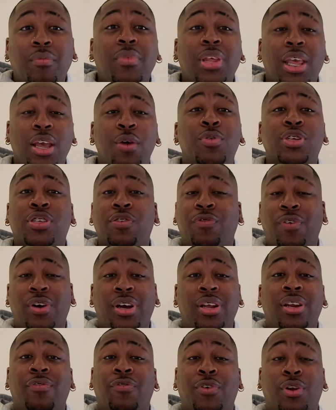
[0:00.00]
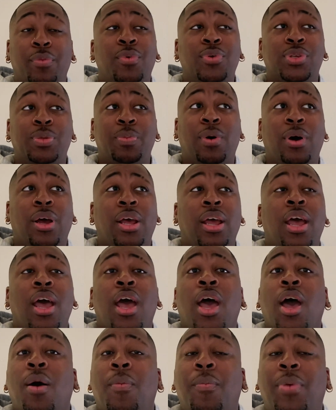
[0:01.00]
it was fun for the most part.
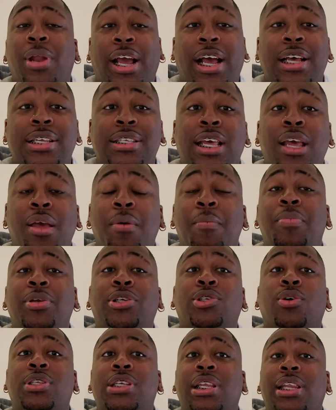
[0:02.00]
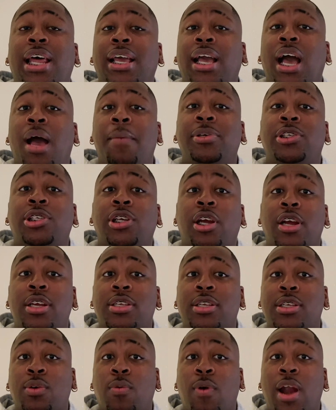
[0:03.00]
But like I said, be sure to like, comment, share, and
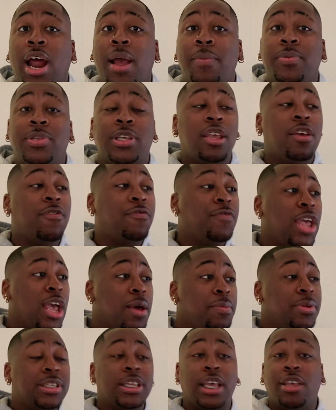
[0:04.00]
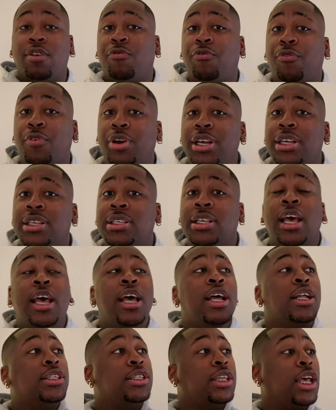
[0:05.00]
subscribe. Tell your family, tell your friends,
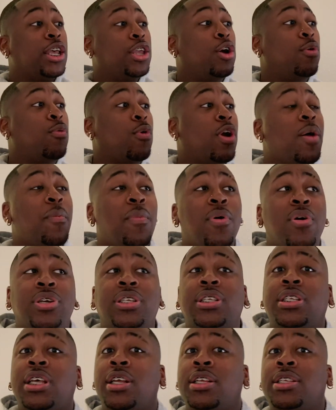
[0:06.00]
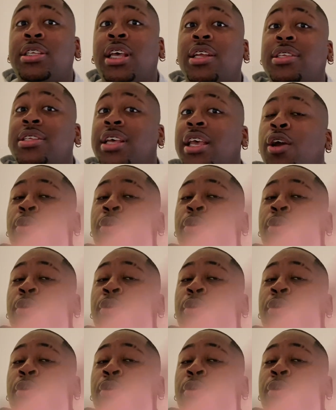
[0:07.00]
tell your grandmas, tell your